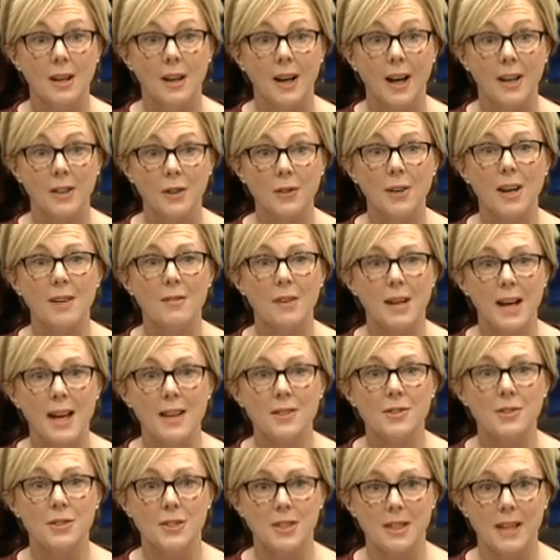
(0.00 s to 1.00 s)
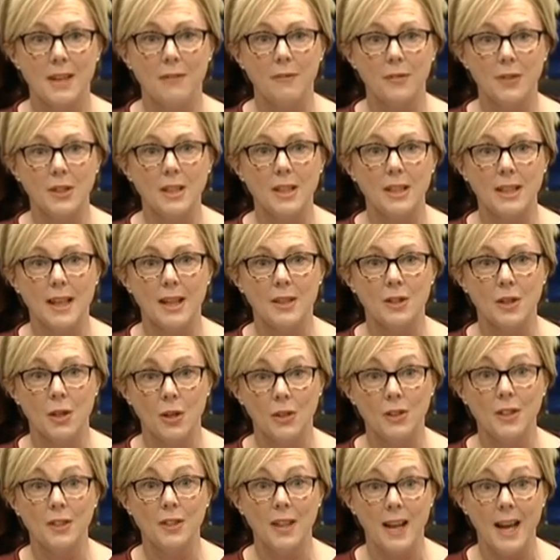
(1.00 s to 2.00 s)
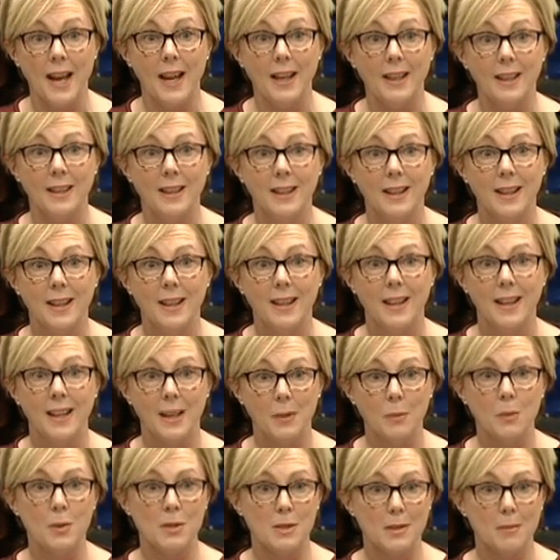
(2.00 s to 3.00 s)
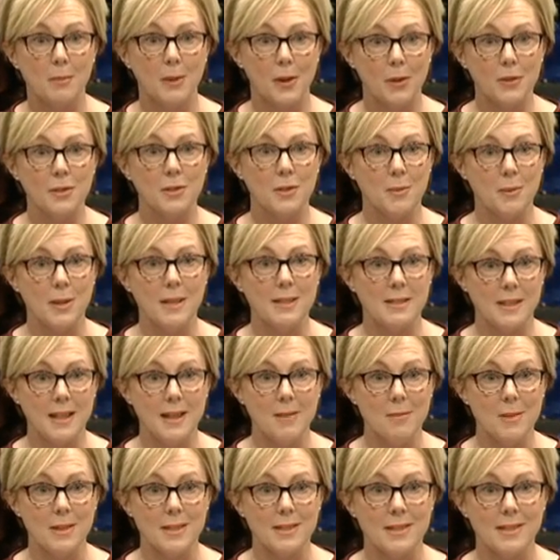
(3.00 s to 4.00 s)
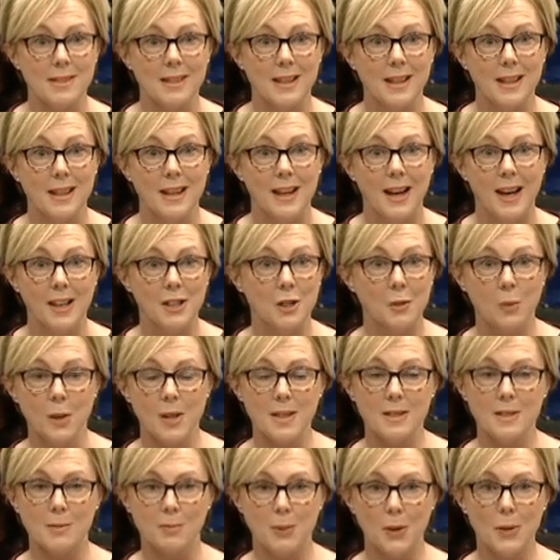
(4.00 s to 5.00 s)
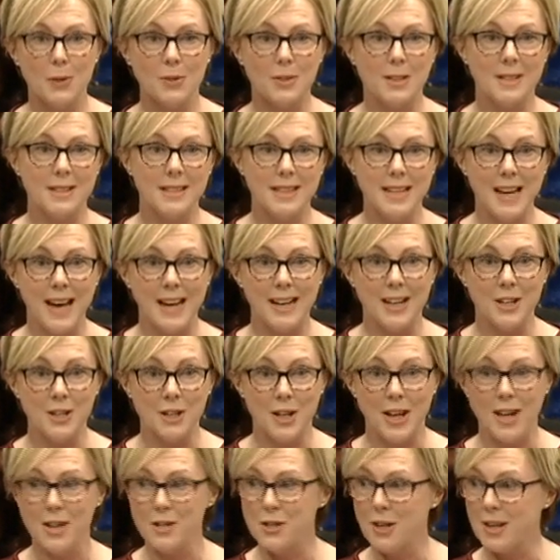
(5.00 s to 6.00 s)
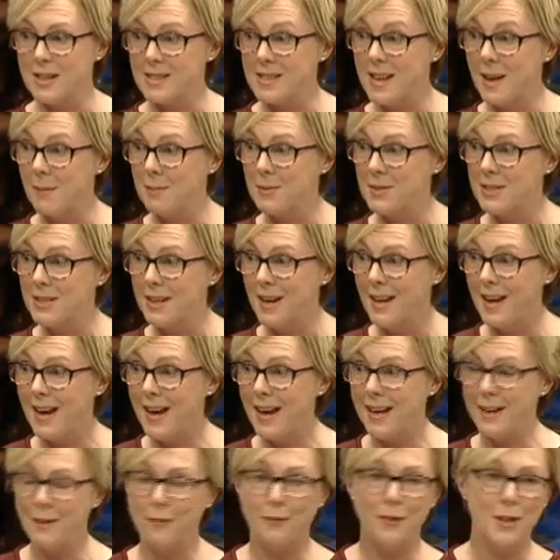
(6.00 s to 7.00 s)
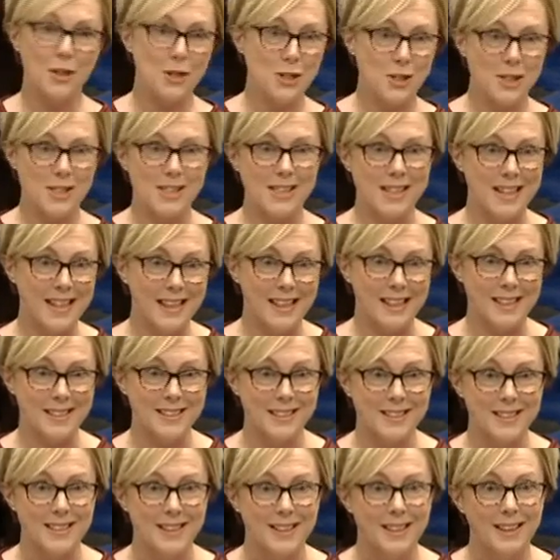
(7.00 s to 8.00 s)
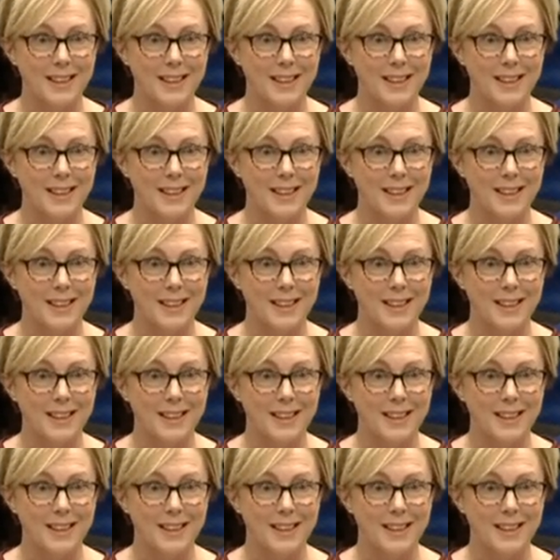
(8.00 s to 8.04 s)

I don't have an answer to that for you yet, other than it was supposed to be seamless, and you weren't supposed to see any change except an efficiency in it.